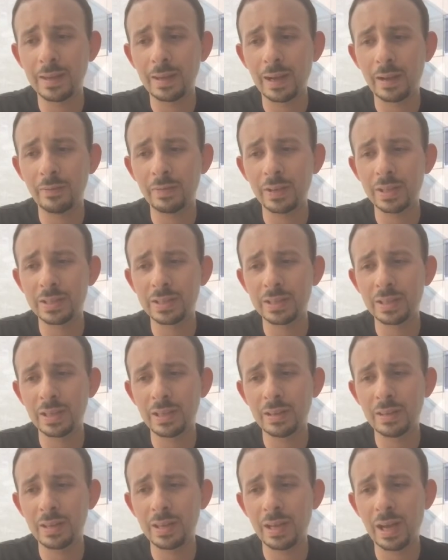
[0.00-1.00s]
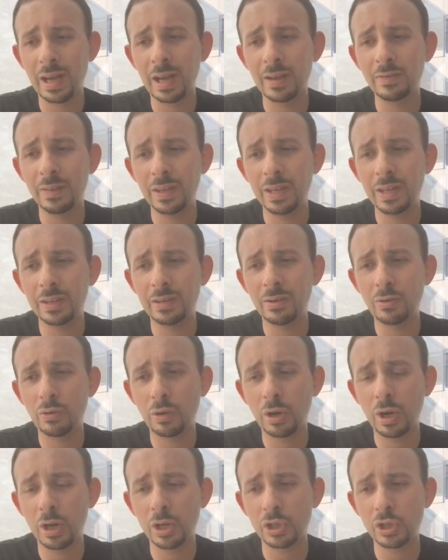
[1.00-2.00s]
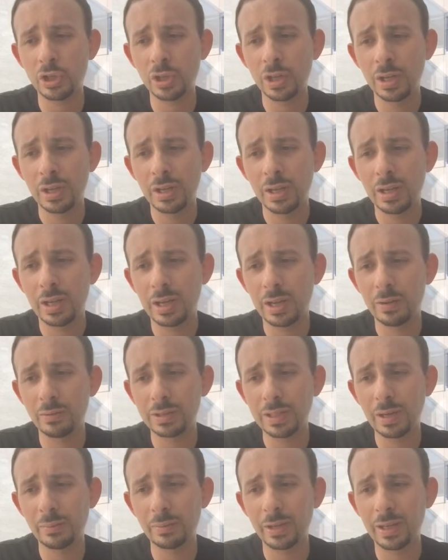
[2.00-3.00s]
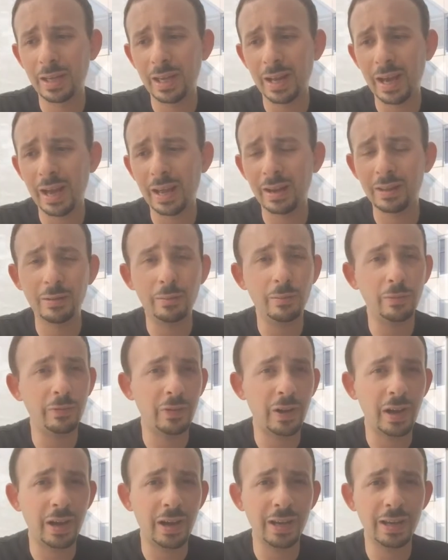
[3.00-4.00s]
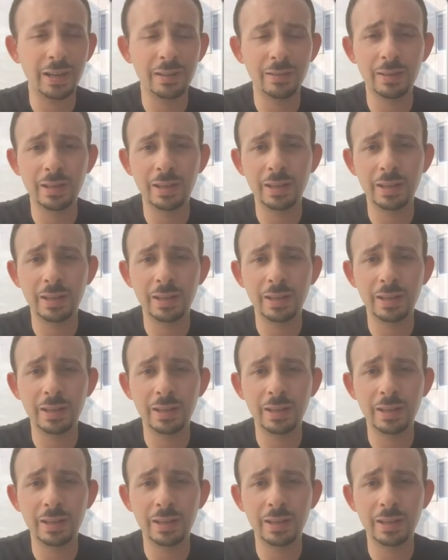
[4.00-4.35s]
Obviously the IV crushed, and I was able to get out of them fine.